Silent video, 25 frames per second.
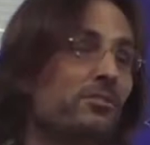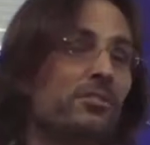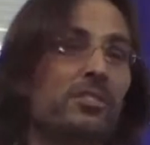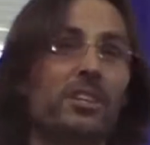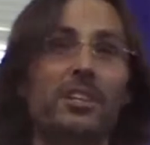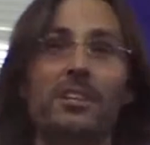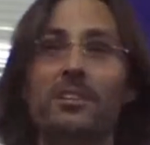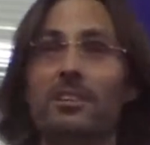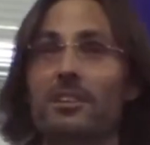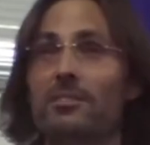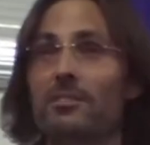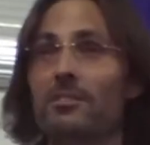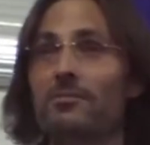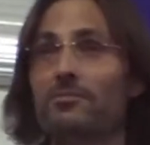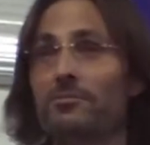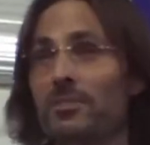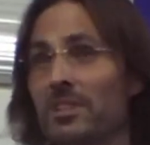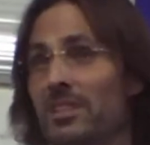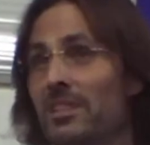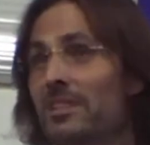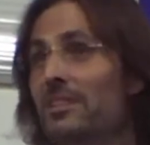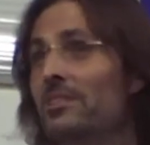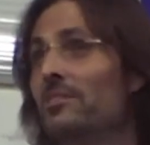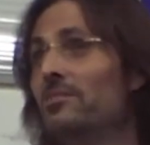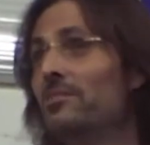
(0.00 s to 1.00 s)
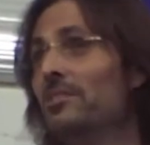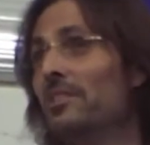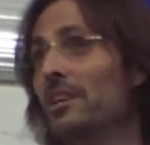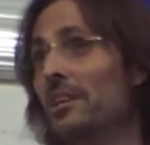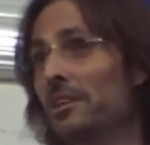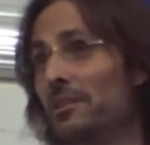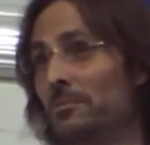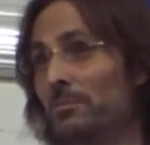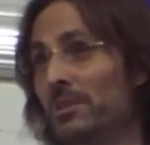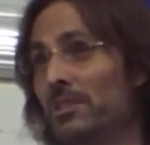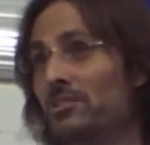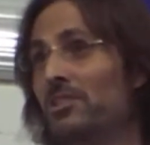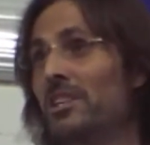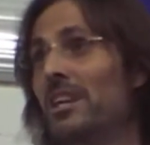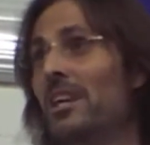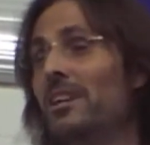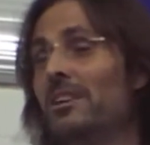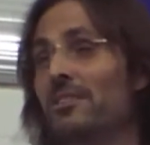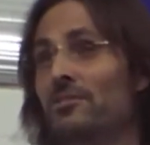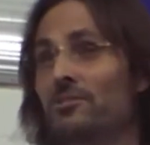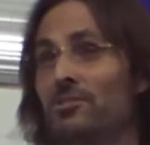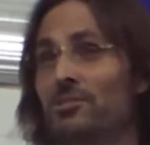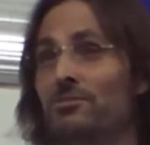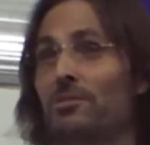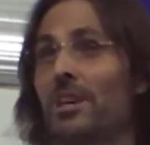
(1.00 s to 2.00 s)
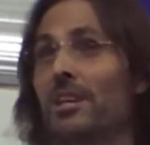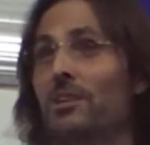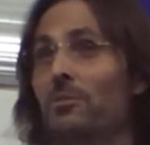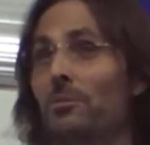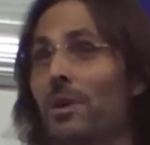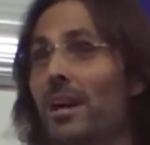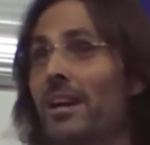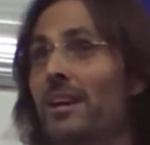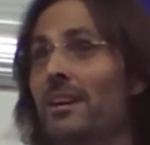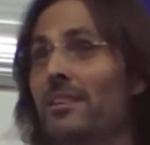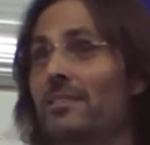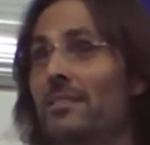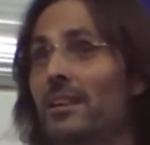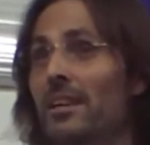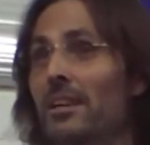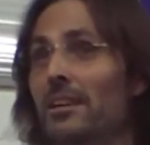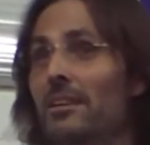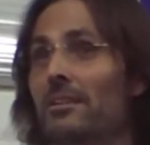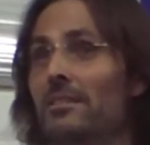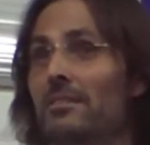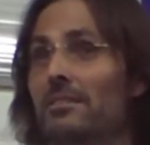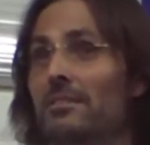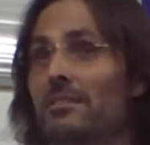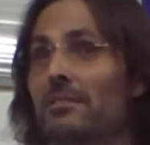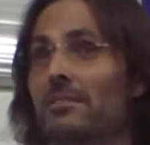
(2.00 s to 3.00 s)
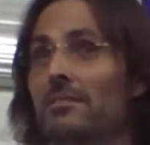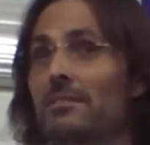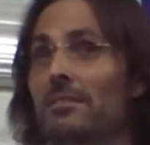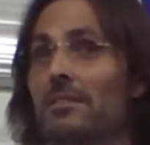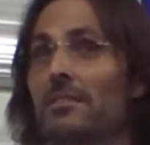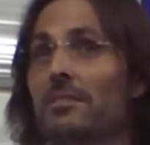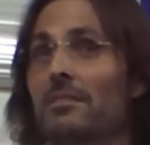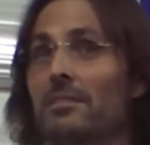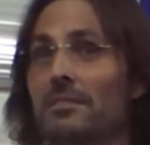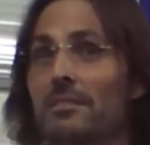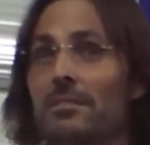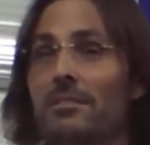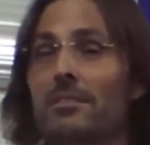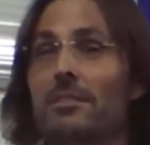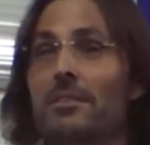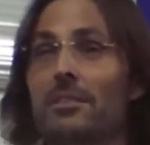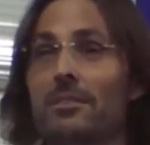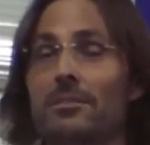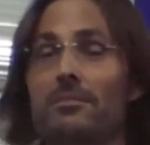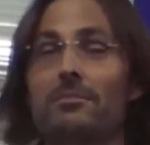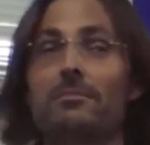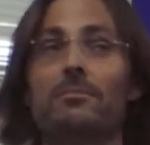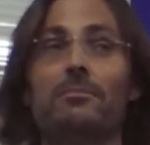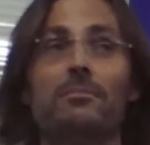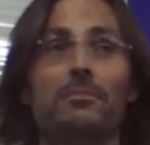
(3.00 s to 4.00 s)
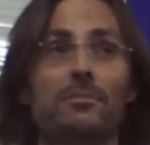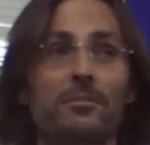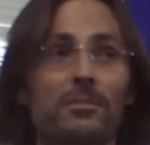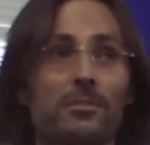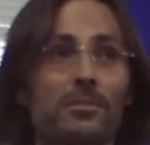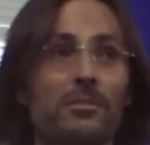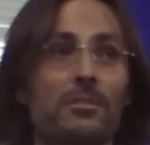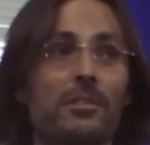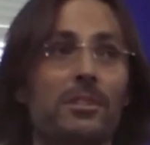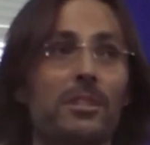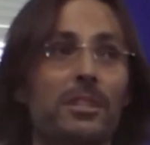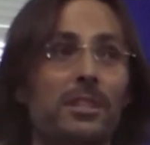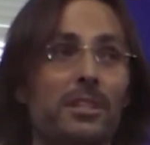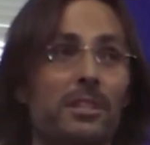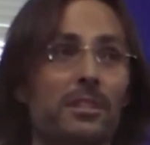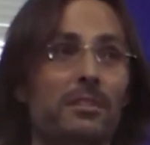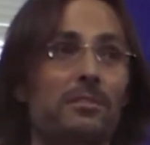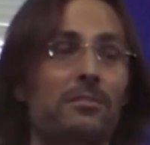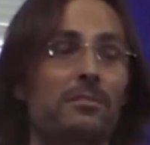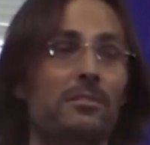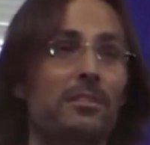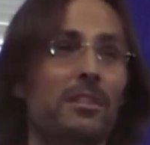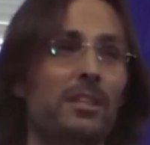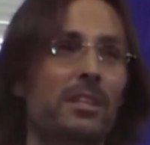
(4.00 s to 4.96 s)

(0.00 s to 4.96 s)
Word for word: you can see that fears are going to be challenged straight away, aren't they? Mm. Yeah. Okay.